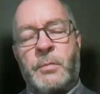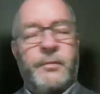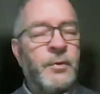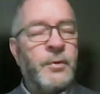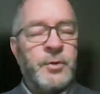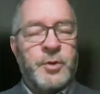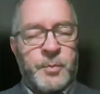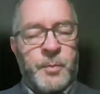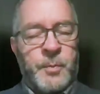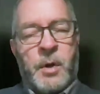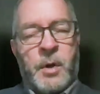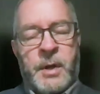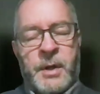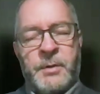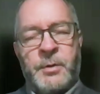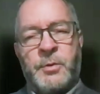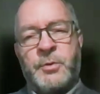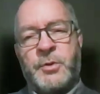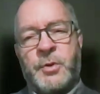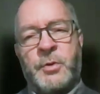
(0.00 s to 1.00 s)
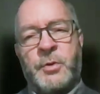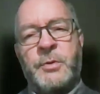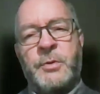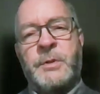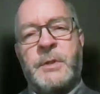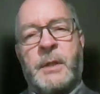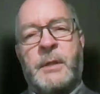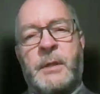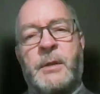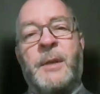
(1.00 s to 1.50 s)
even small end
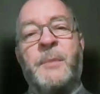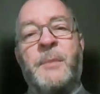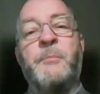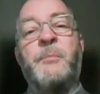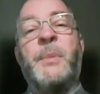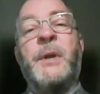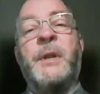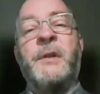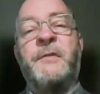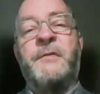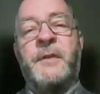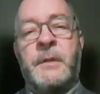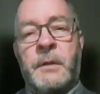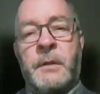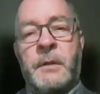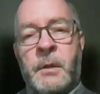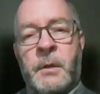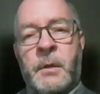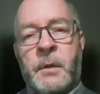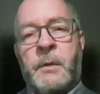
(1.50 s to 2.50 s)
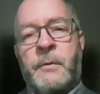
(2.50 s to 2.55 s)
users, that can benefit